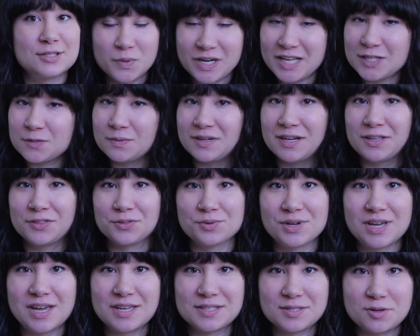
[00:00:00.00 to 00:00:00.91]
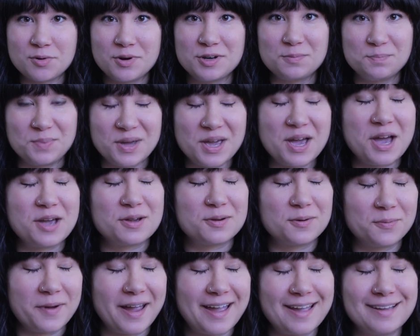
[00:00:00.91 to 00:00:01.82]
2023 is going to be a
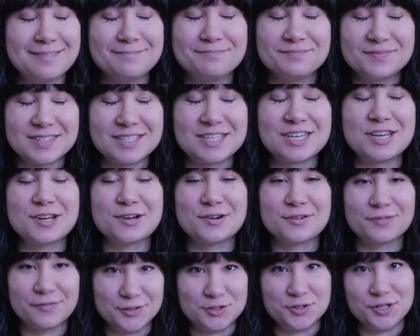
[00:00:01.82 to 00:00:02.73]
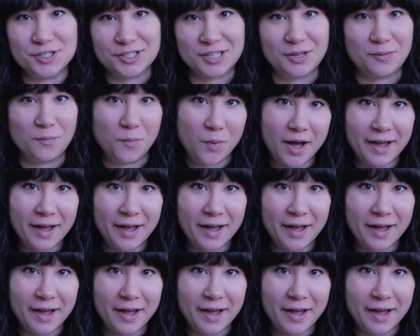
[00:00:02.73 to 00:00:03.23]
great year for drinking